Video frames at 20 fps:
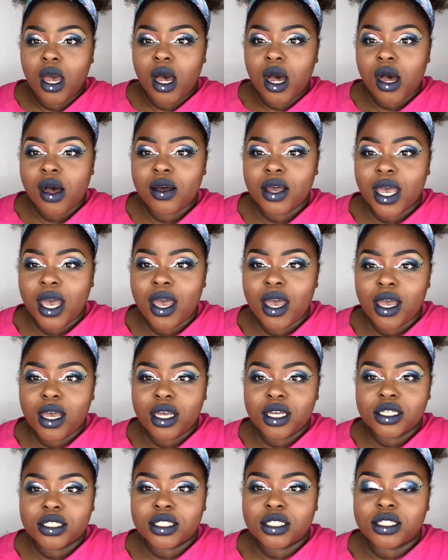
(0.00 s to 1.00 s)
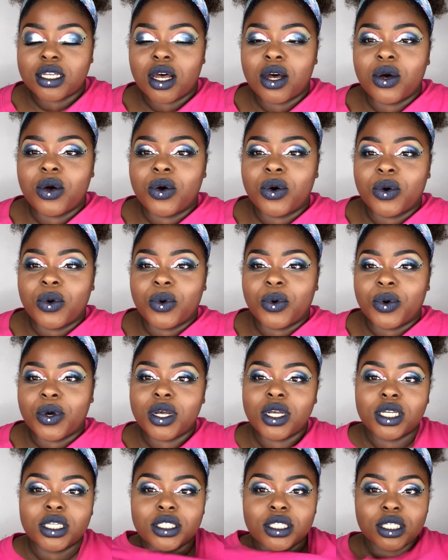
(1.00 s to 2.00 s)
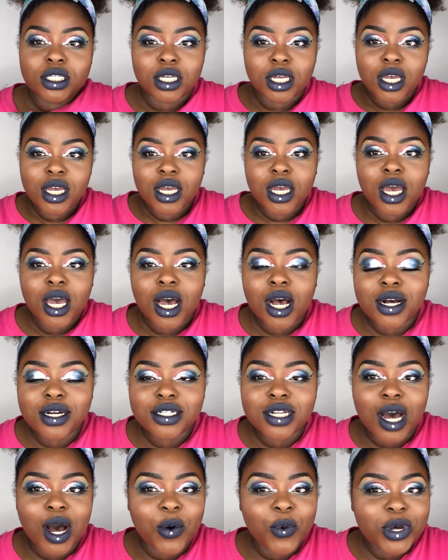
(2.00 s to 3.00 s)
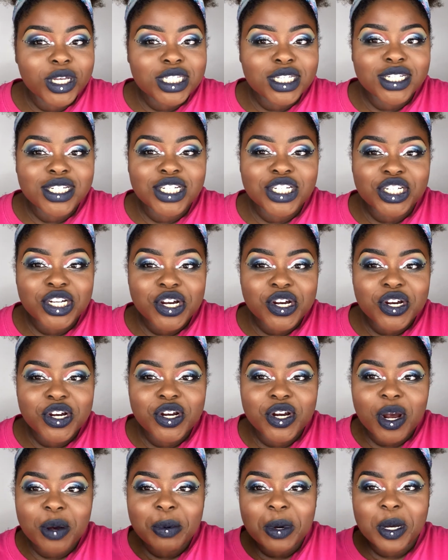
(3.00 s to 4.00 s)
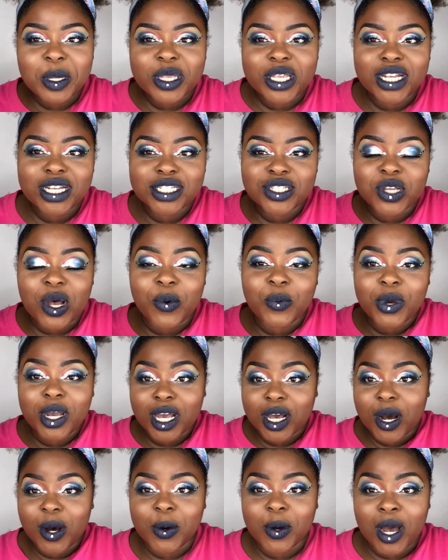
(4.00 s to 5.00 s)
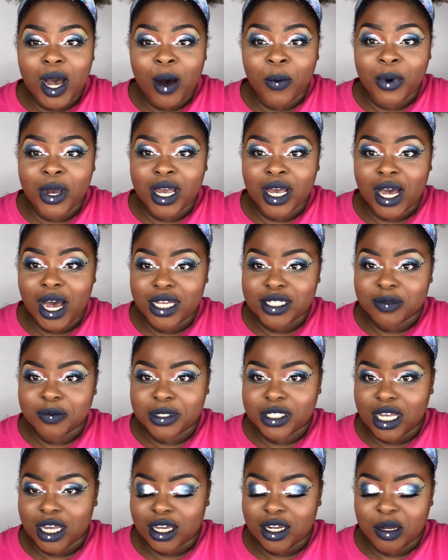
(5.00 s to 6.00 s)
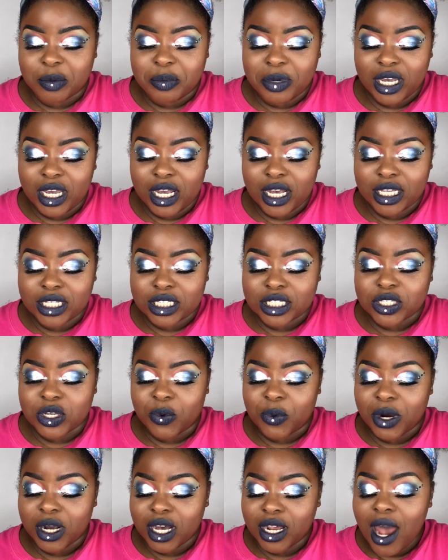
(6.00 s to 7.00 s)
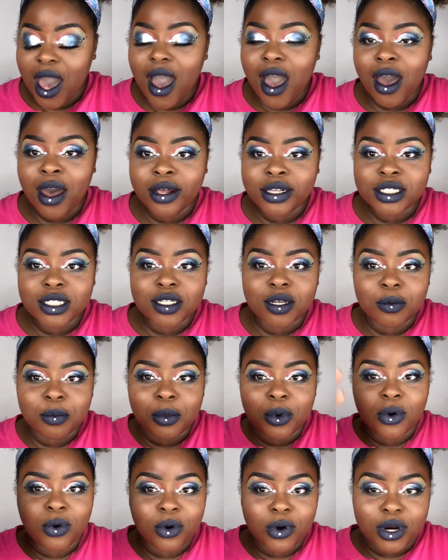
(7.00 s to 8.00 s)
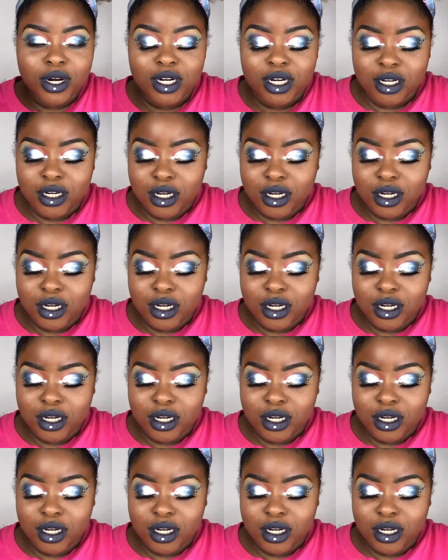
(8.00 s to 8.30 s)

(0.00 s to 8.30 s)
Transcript: Okay, so I don't know, I wasn't sure about this, so I went and got some second opinions. So we're gonna add some more.